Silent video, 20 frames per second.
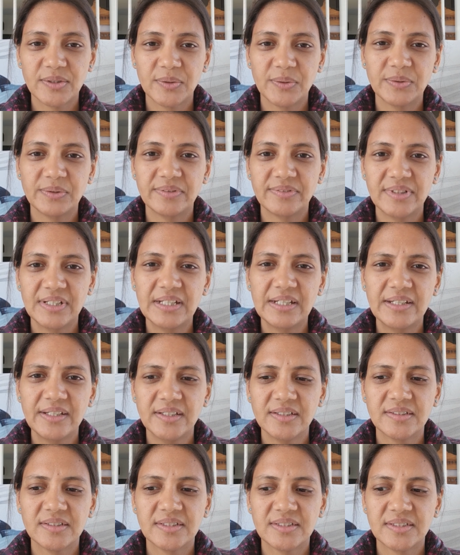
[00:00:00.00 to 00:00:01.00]
So
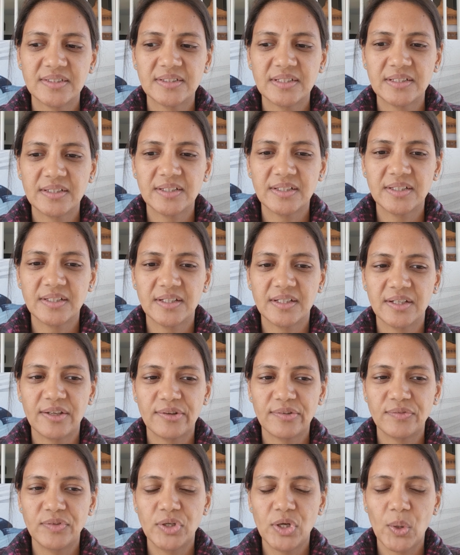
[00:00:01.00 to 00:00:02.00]
really it's
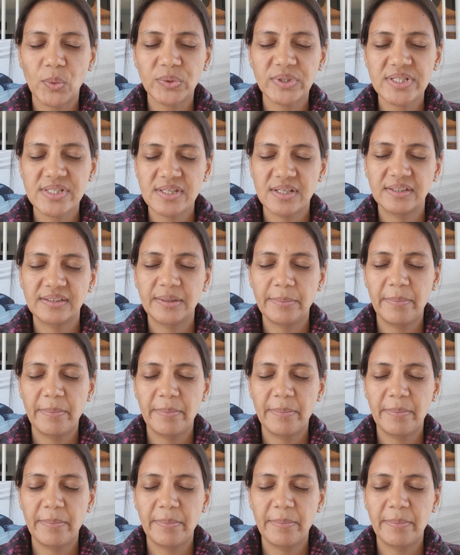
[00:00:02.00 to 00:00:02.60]
noticing